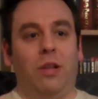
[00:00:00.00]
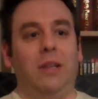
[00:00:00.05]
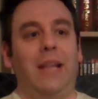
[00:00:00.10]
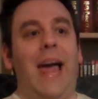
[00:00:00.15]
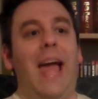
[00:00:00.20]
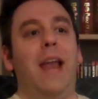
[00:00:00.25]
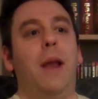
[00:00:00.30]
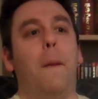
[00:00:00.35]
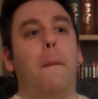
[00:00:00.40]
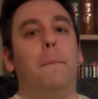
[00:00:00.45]

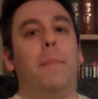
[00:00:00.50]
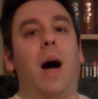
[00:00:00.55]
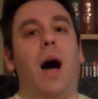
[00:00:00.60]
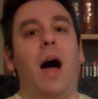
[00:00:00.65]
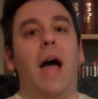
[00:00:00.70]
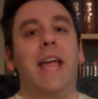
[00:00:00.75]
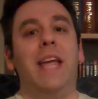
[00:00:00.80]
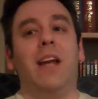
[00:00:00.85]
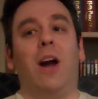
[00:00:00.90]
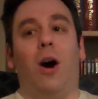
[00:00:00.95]
led
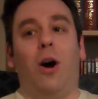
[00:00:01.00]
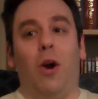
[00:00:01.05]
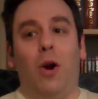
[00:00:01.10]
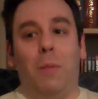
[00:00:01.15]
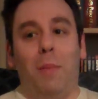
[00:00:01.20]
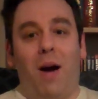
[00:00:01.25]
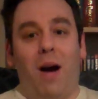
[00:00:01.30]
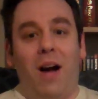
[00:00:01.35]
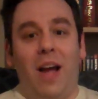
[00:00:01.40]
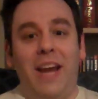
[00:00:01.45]
by
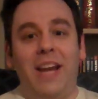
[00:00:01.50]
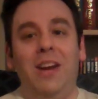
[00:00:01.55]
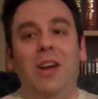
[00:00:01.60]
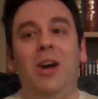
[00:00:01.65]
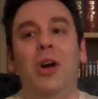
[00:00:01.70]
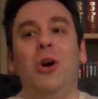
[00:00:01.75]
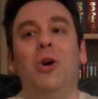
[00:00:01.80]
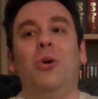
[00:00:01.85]
Carmine,